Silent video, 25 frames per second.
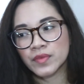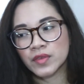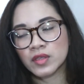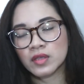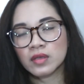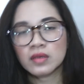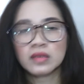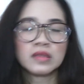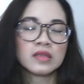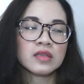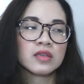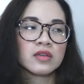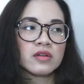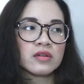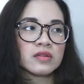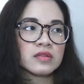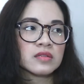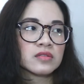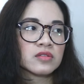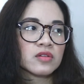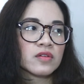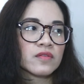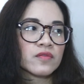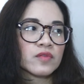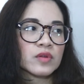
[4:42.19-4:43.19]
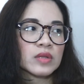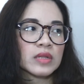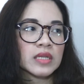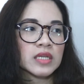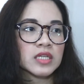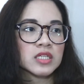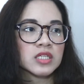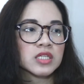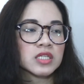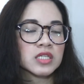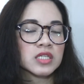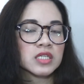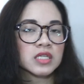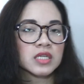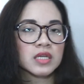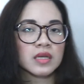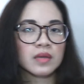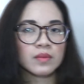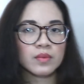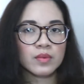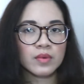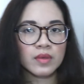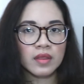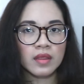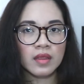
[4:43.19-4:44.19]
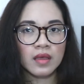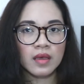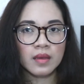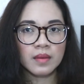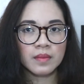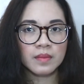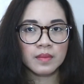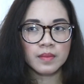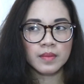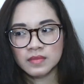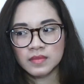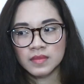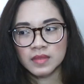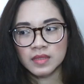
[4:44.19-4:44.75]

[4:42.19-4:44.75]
in your sort of relationship with them.